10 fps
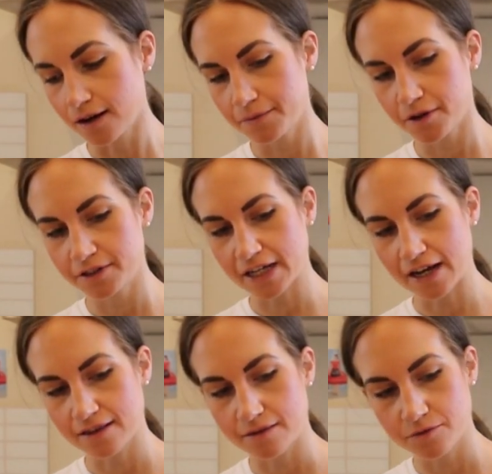I'm going to
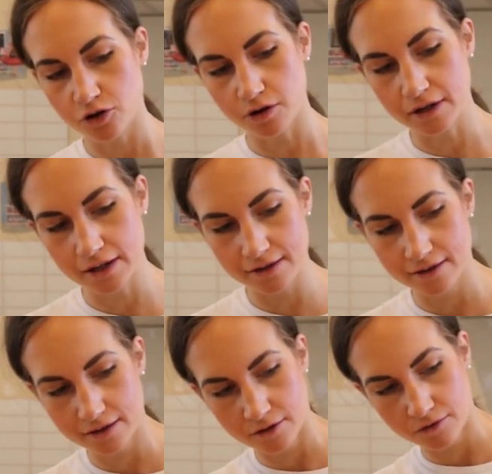add some
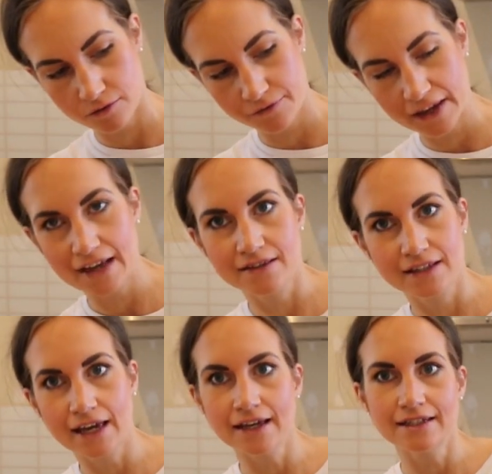chocolates sort of
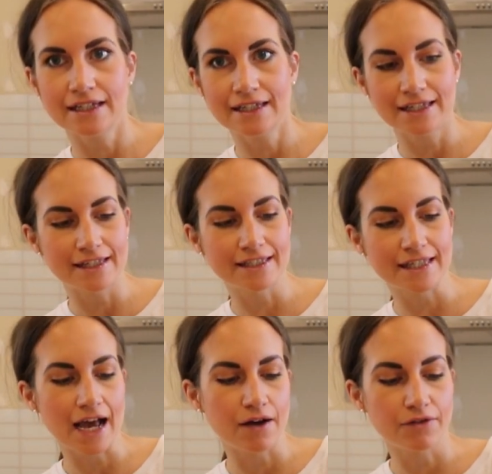cascading
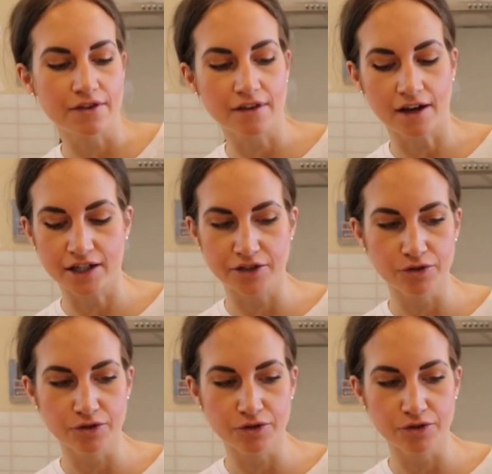down the side,